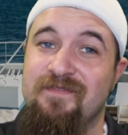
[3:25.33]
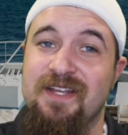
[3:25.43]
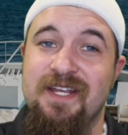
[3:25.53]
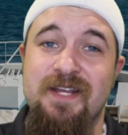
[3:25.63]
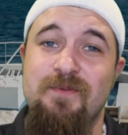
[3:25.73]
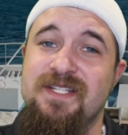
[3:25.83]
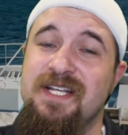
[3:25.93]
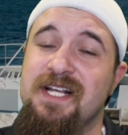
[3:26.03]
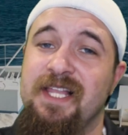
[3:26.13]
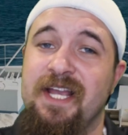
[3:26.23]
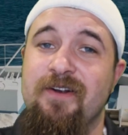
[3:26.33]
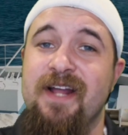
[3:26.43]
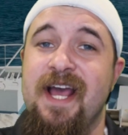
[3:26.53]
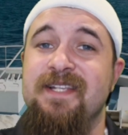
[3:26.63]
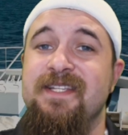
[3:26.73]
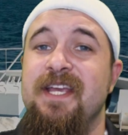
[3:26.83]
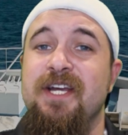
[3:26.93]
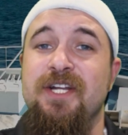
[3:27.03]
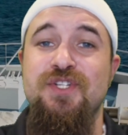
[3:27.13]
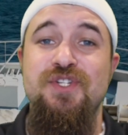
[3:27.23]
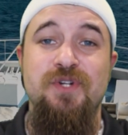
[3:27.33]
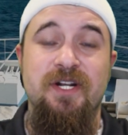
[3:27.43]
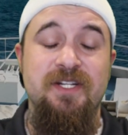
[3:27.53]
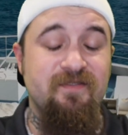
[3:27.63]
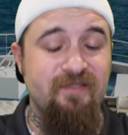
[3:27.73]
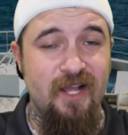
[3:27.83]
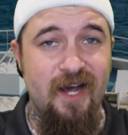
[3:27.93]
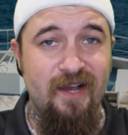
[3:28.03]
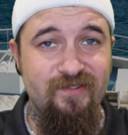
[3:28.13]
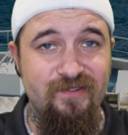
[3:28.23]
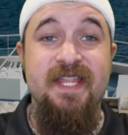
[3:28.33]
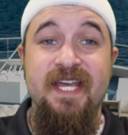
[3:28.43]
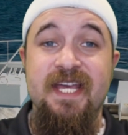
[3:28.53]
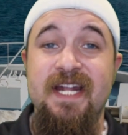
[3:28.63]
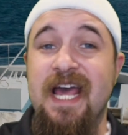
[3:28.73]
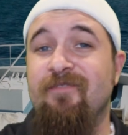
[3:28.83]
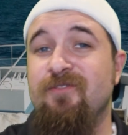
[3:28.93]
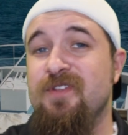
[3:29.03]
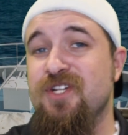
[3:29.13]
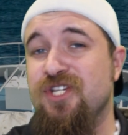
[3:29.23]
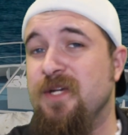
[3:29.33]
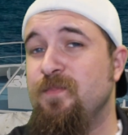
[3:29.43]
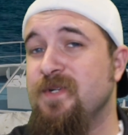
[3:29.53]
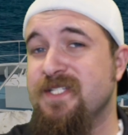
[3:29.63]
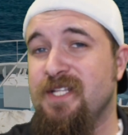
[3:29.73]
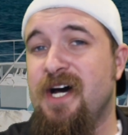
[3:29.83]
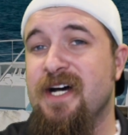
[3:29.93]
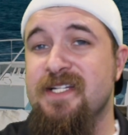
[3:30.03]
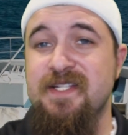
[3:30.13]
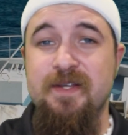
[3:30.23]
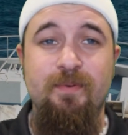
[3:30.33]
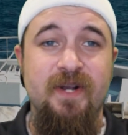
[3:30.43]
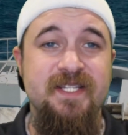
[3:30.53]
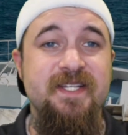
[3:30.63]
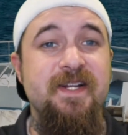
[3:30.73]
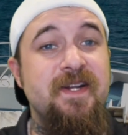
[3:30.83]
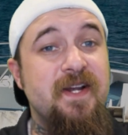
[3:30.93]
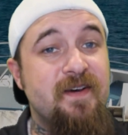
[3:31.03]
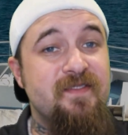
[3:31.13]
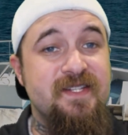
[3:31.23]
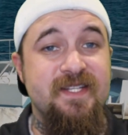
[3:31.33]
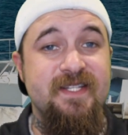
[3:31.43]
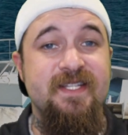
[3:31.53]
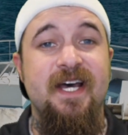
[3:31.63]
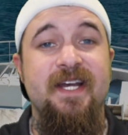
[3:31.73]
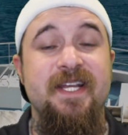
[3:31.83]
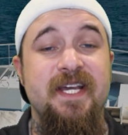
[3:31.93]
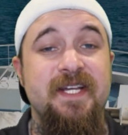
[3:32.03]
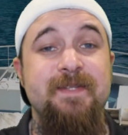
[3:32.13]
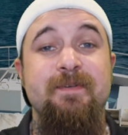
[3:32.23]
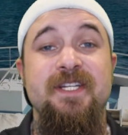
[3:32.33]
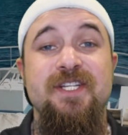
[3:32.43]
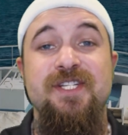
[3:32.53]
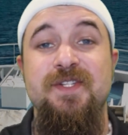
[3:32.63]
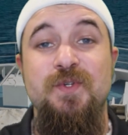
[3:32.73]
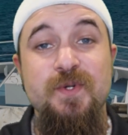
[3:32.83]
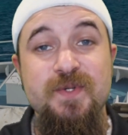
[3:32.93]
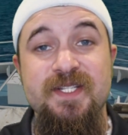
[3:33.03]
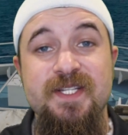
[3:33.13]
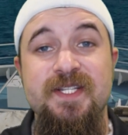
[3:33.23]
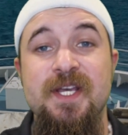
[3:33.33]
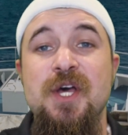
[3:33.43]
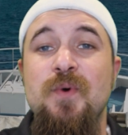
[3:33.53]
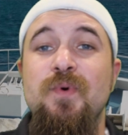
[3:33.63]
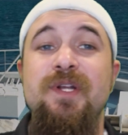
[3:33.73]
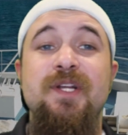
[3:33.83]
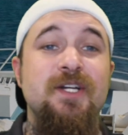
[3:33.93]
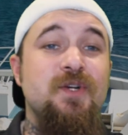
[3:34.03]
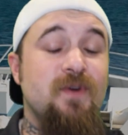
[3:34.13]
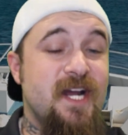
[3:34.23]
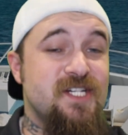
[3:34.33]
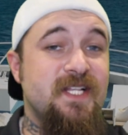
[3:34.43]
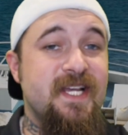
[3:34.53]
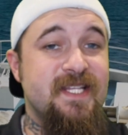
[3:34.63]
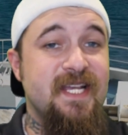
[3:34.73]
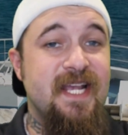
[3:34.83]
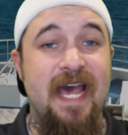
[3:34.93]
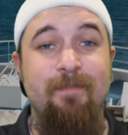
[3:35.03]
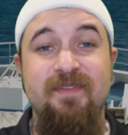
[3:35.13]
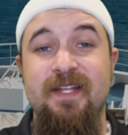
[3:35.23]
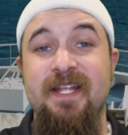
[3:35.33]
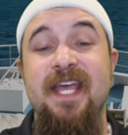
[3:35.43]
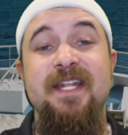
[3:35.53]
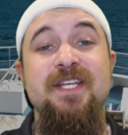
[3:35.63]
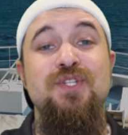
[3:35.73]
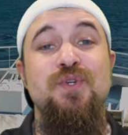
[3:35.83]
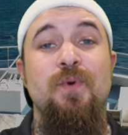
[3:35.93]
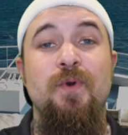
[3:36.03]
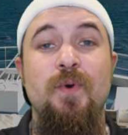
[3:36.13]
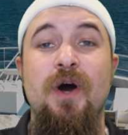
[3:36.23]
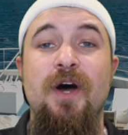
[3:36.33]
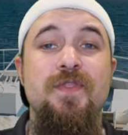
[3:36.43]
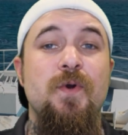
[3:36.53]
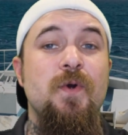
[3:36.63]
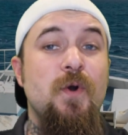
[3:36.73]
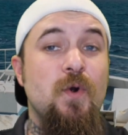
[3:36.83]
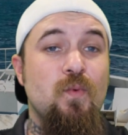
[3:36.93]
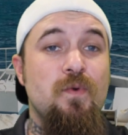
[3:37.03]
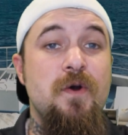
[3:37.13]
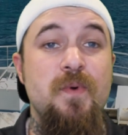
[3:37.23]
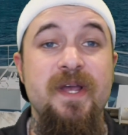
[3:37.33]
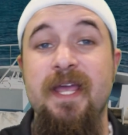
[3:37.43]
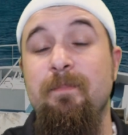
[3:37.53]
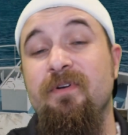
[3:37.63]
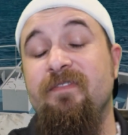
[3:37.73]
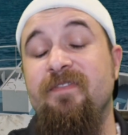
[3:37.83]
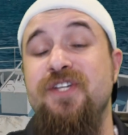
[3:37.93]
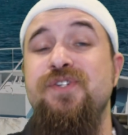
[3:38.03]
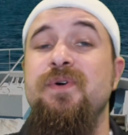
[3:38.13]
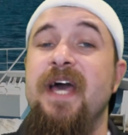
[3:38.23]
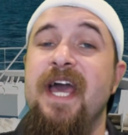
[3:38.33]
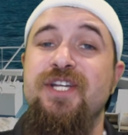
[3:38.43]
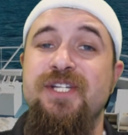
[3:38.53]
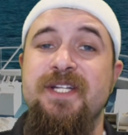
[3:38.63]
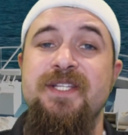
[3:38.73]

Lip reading: and it was declared as a constructive loss. Then, after the ship was lost, the president of the Society Expeditions Cruises would congratulate the captain and his crew on their heroic and professional actions